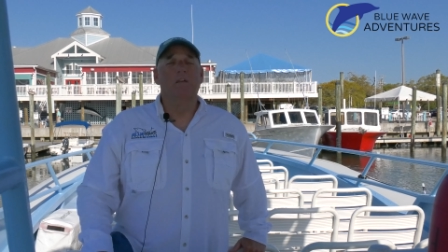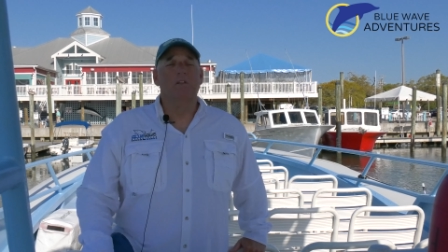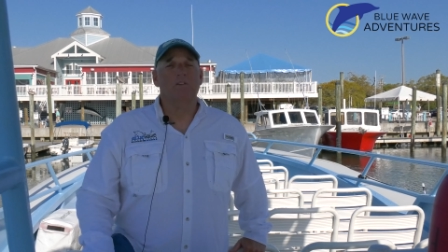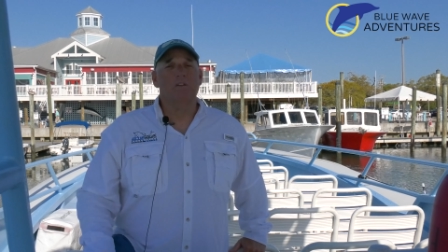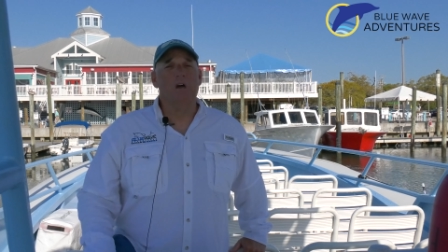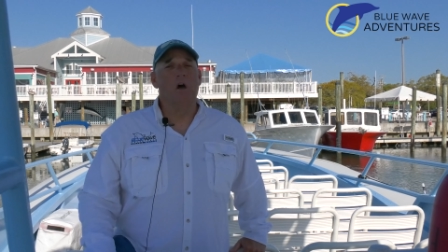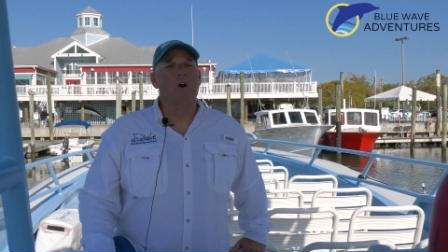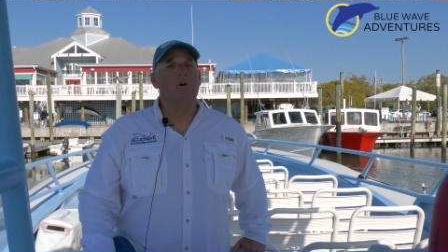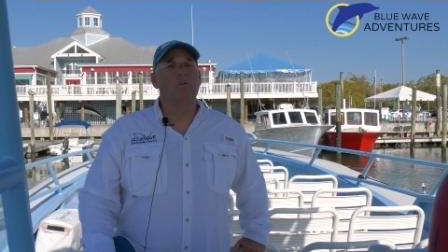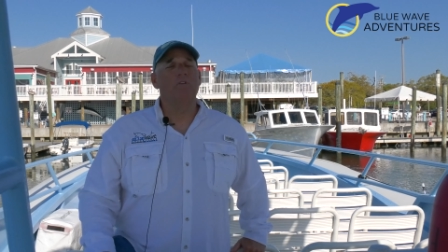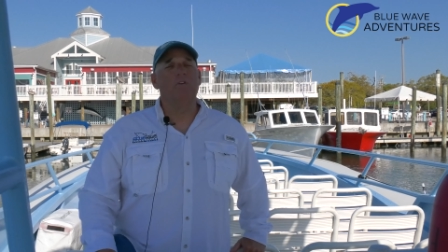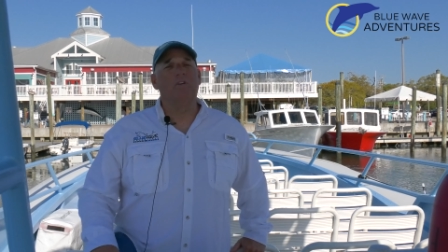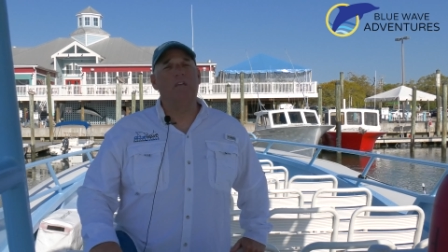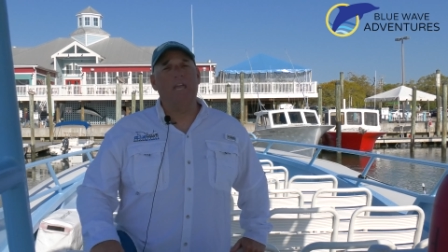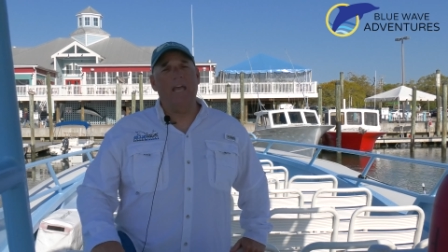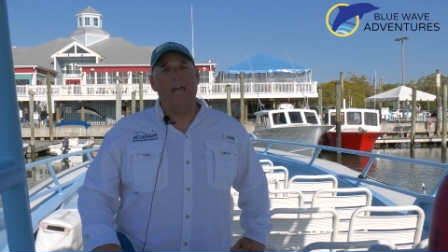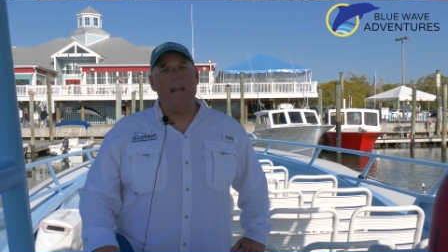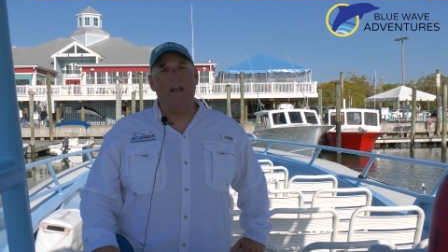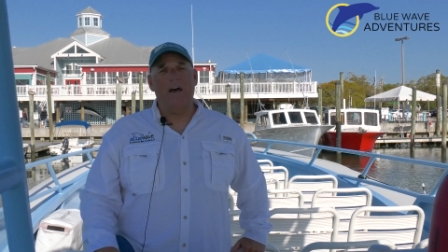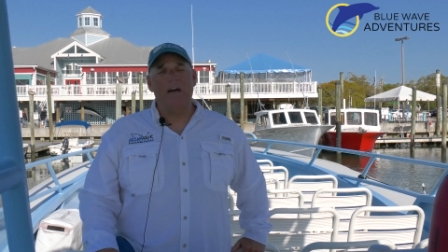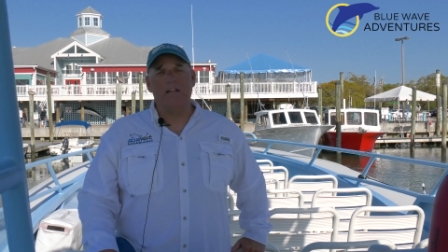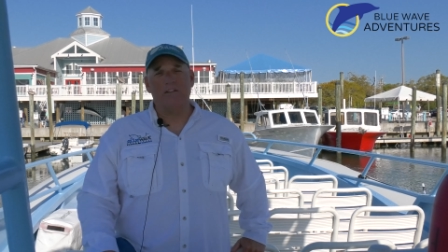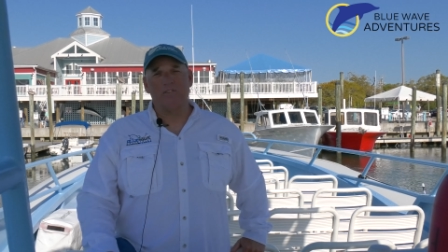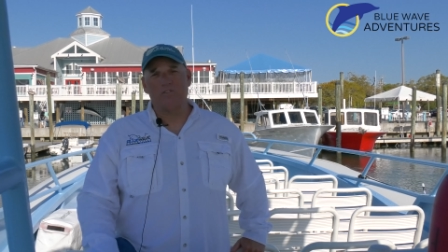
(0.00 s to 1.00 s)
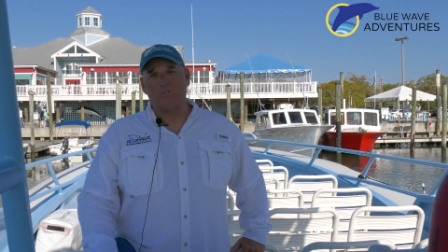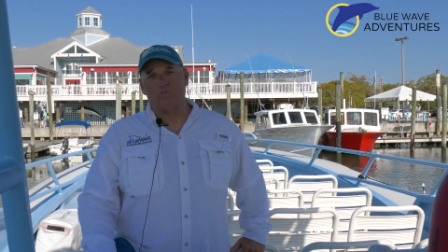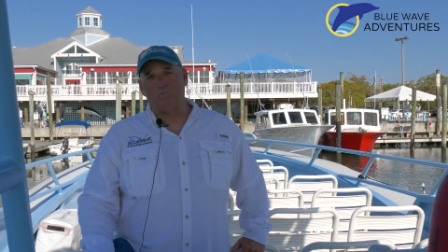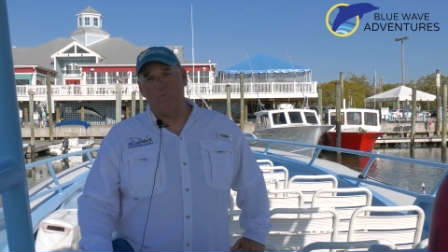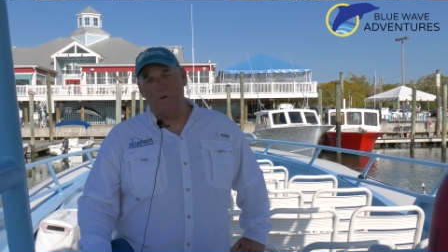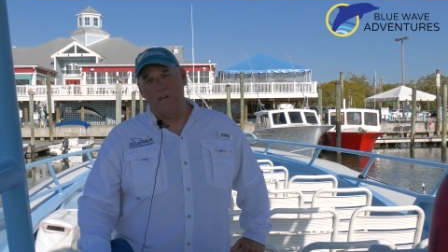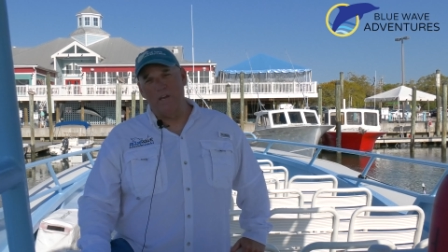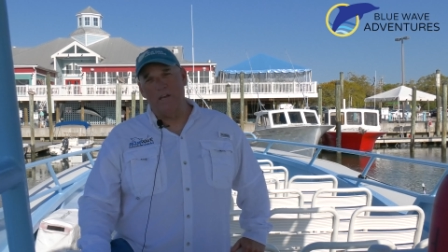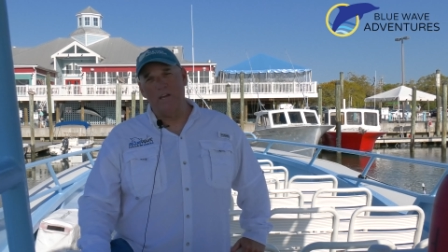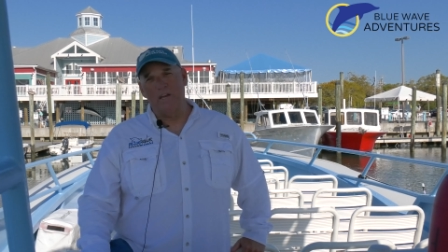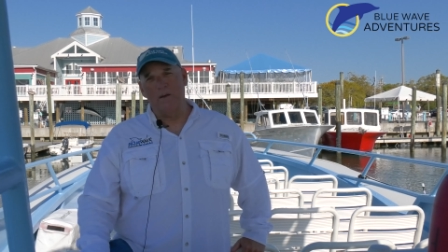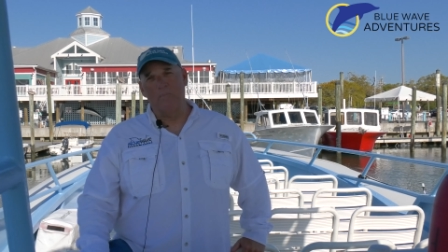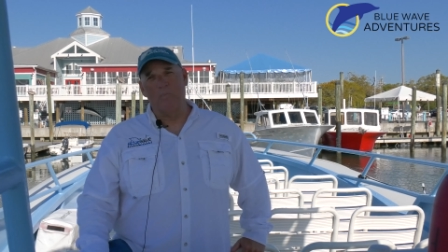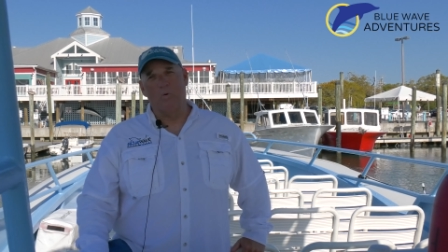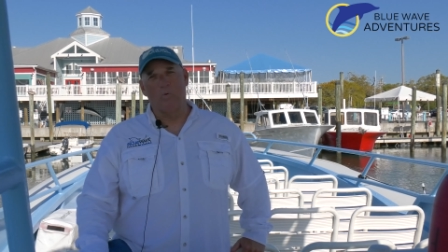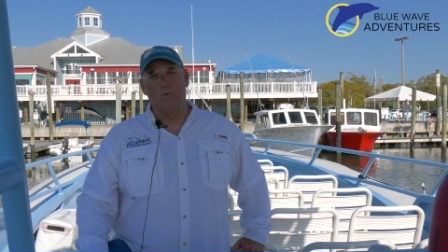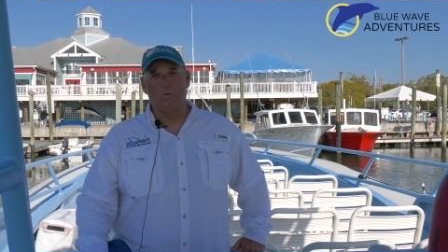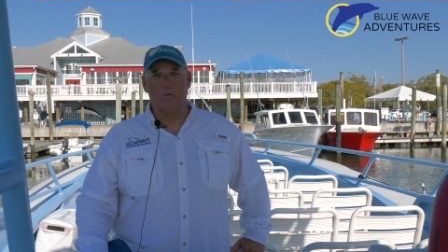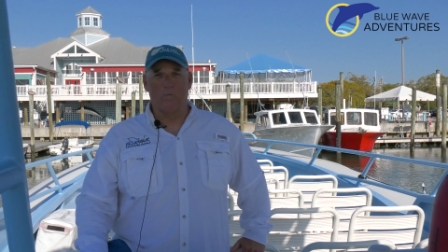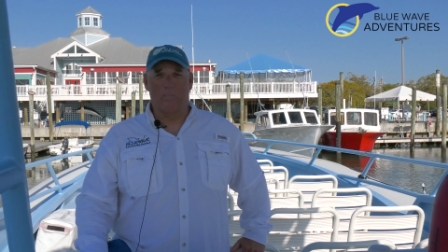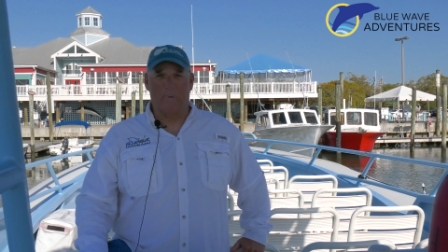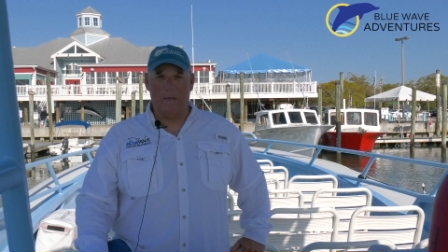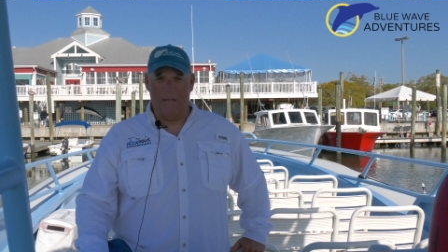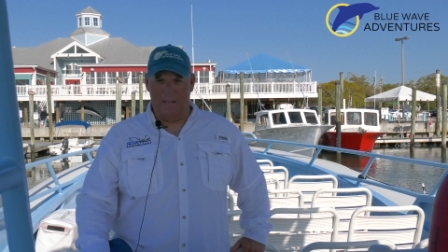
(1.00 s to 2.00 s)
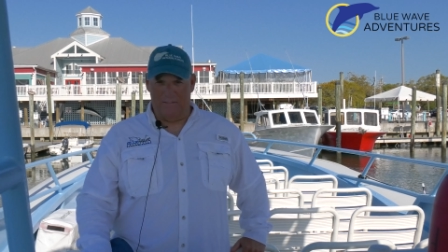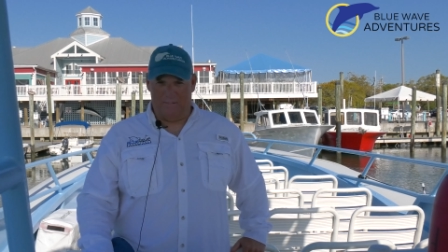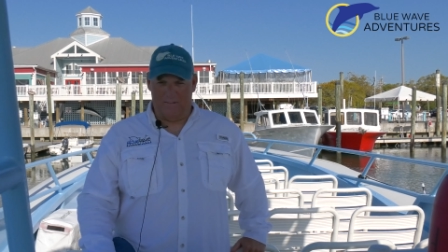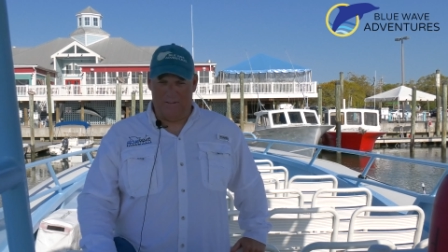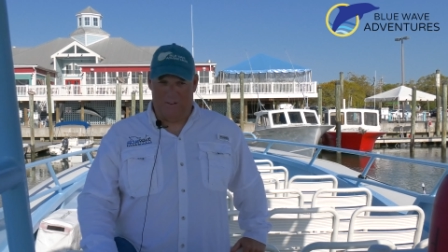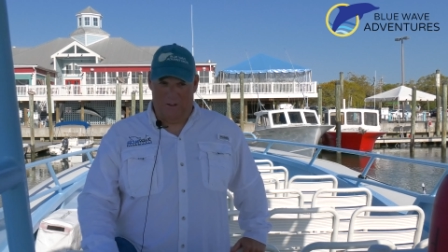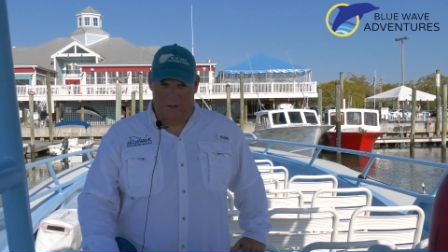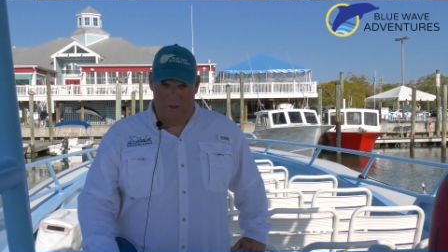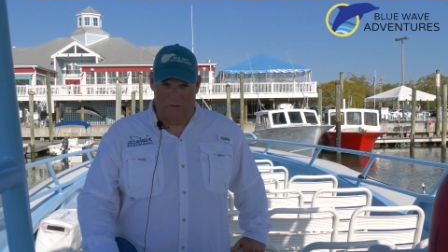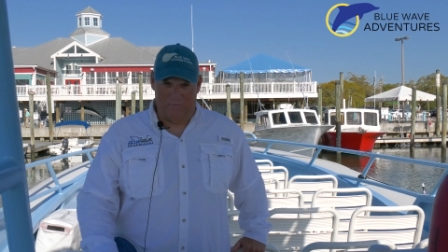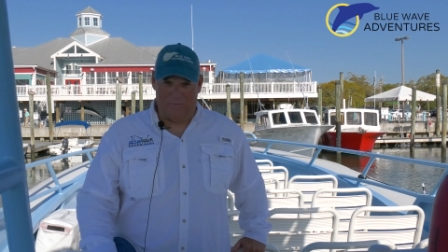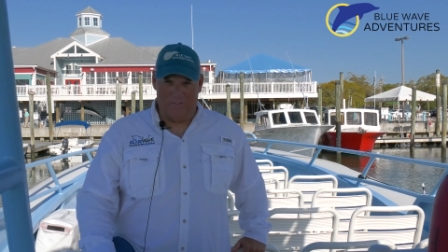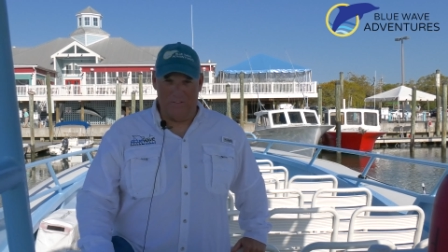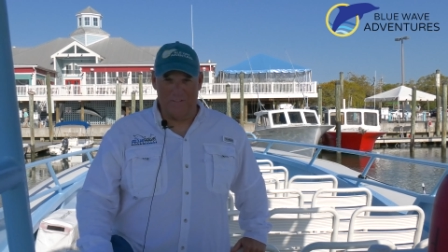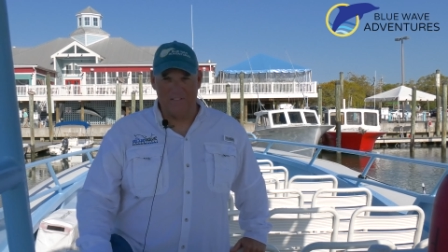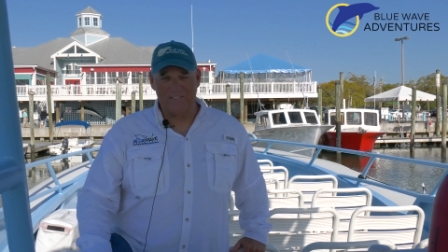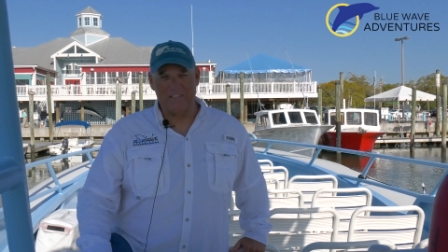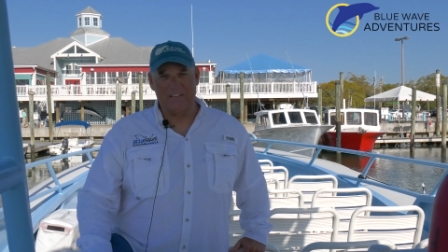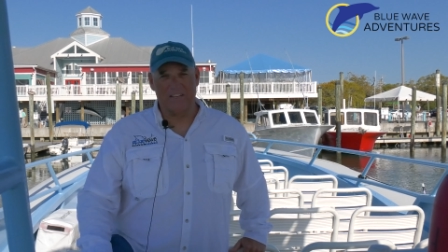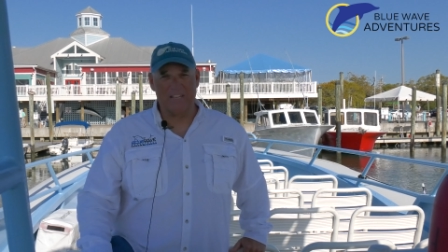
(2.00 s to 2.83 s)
No, you cannot swim or pet the dolphins.